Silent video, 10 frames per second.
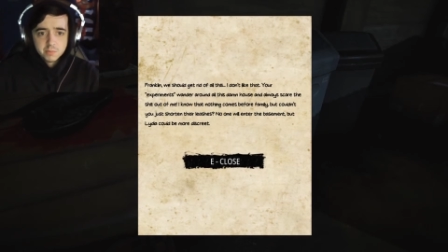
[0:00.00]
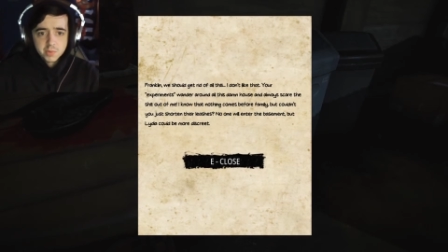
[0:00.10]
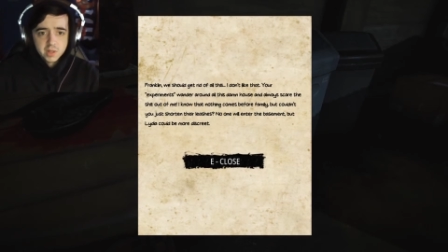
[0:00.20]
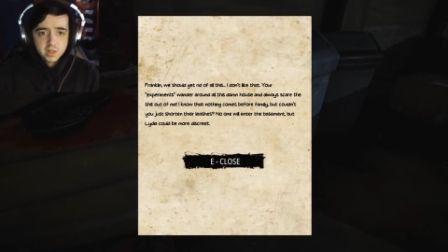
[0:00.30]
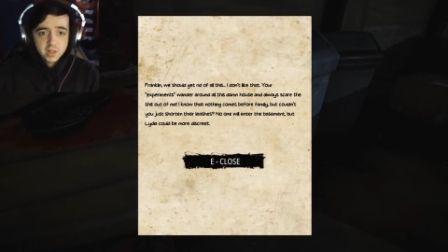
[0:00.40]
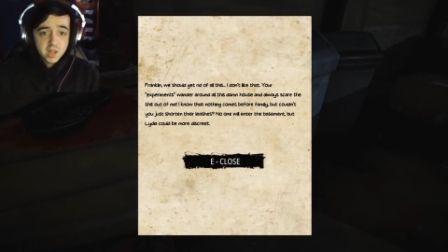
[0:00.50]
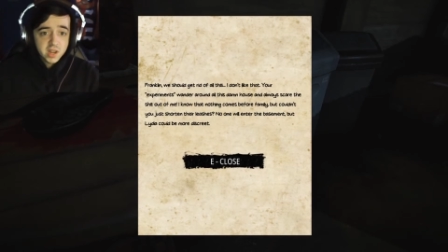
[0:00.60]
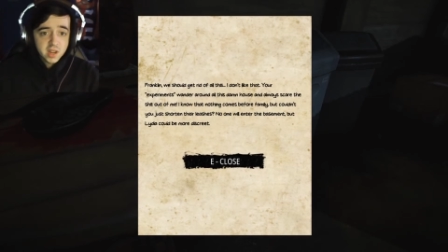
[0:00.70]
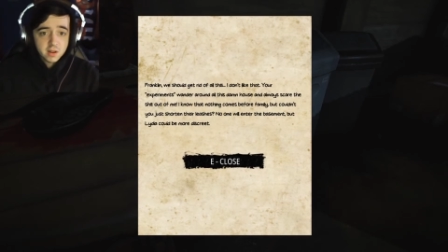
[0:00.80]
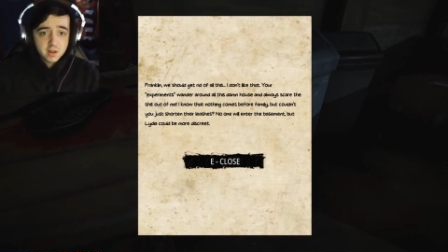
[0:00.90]
but
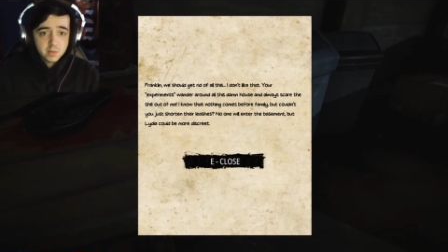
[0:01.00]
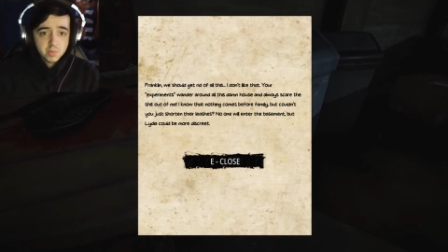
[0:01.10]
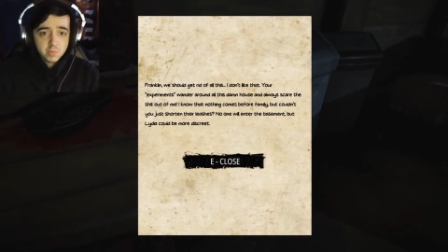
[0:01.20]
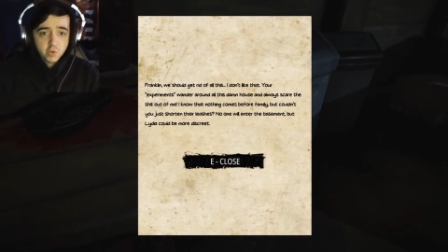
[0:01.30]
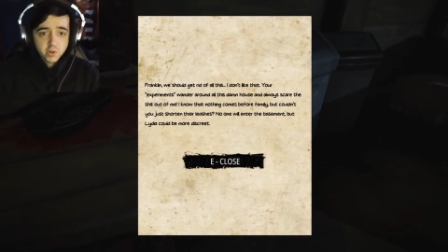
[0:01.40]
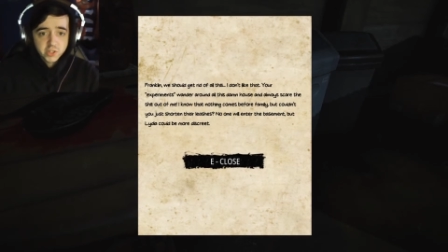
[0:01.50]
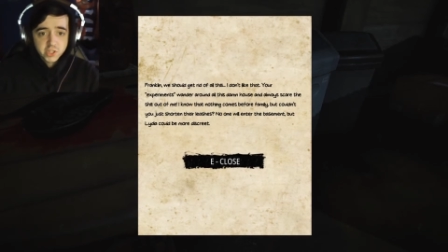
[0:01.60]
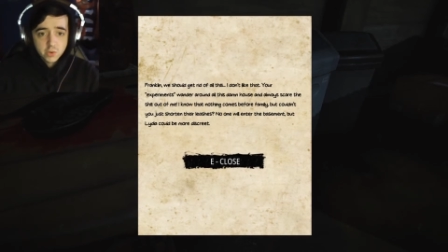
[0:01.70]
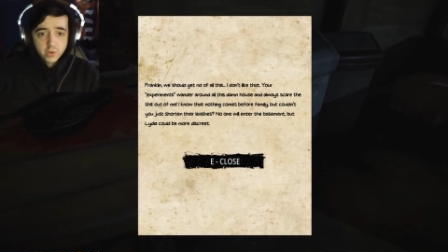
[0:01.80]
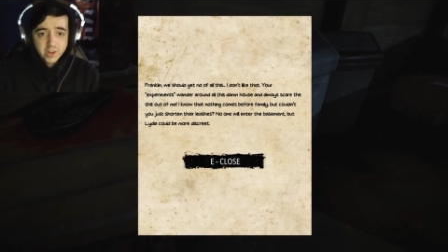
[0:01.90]
Lydia could be more
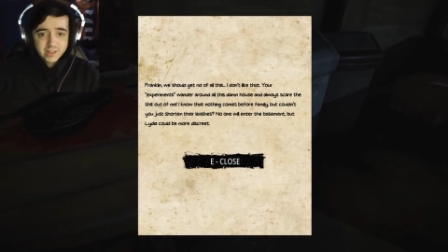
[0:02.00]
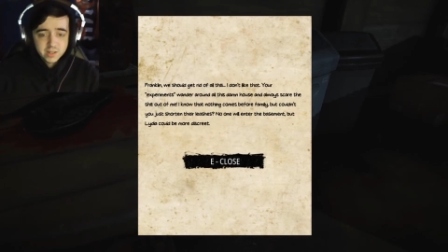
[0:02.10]
discreet.